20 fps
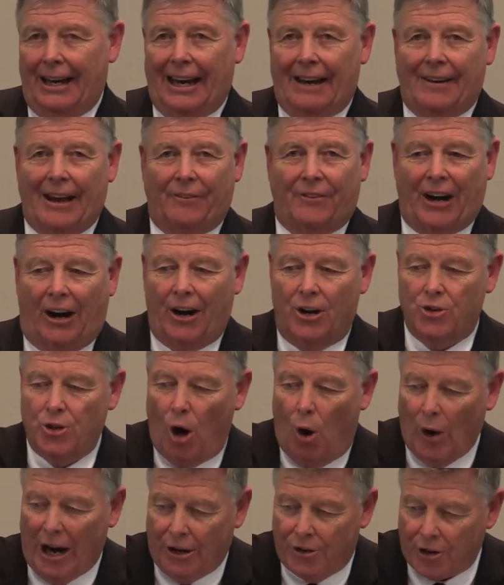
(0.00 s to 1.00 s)
that there is
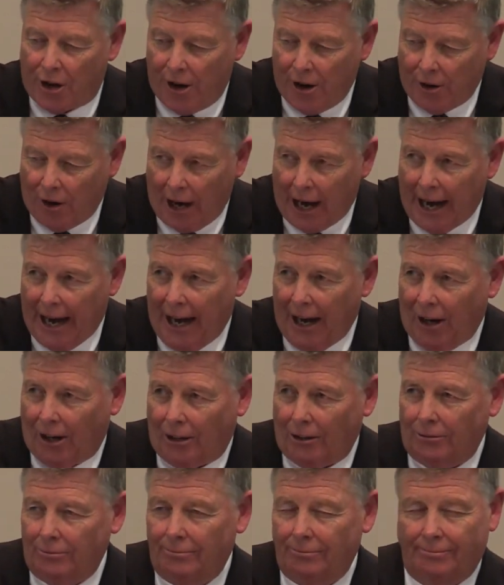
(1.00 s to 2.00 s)
no eternal hell